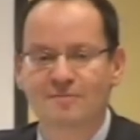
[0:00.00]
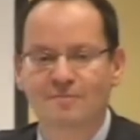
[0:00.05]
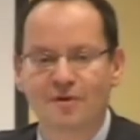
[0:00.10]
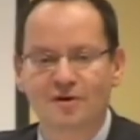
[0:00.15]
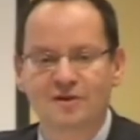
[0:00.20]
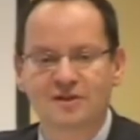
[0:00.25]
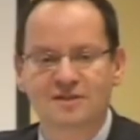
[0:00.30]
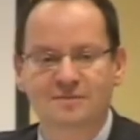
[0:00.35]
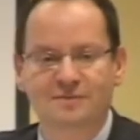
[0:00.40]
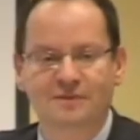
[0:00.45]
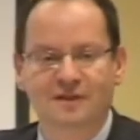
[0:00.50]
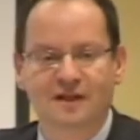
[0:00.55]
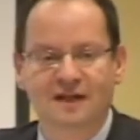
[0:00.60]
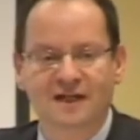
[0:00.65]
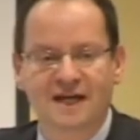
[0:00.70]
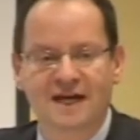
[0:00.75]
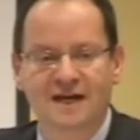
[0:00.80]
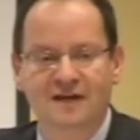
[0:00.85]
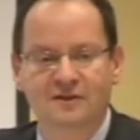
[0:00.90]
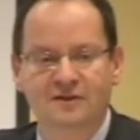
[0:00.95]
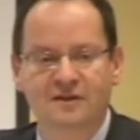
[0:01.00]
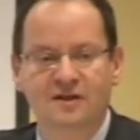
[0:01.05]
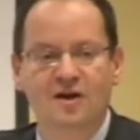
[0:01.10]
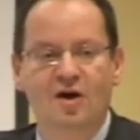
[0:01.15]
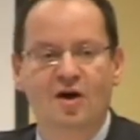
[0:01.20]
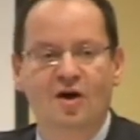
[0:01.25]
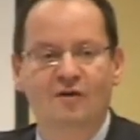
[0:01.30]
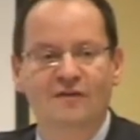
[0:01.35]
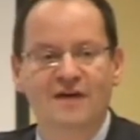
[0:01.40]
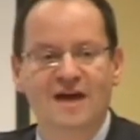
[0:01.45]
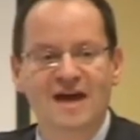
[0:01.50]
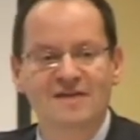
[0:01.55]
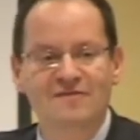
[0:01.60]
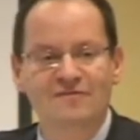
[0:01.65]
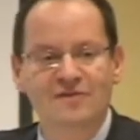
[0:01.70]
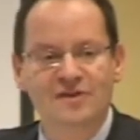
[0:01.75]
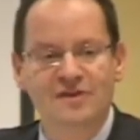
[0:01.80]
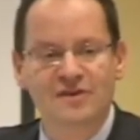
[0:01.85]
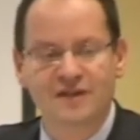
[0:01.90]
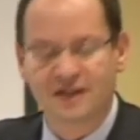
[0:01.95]
possible account of
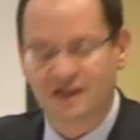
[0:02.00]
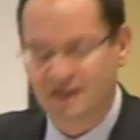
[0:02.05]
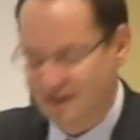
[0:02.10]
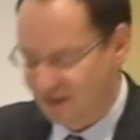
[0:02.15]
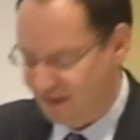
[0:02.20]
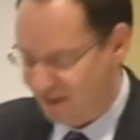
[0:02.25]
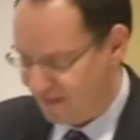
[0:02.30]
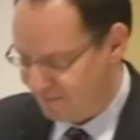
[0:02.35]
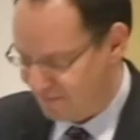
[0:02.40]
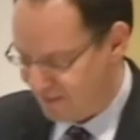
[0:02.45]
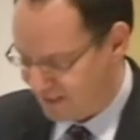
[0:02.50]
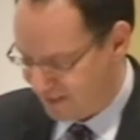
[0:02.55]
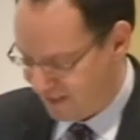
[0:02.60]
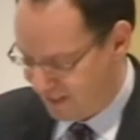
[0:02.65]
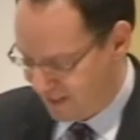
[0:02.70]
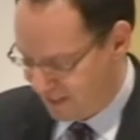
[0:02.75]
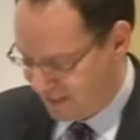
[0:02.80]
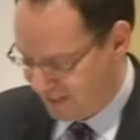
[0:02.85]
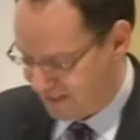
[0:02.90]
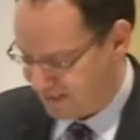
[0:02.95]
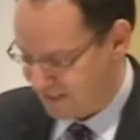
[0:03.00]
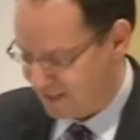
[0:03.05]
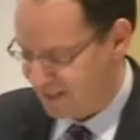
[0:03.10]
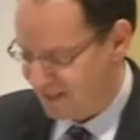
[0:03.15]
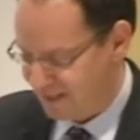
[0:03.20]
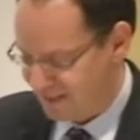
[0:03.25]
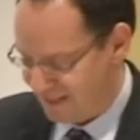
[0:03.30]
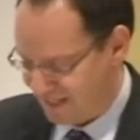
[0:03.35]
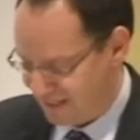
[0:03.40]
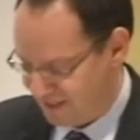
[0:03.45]
everything that Mr. Haynes said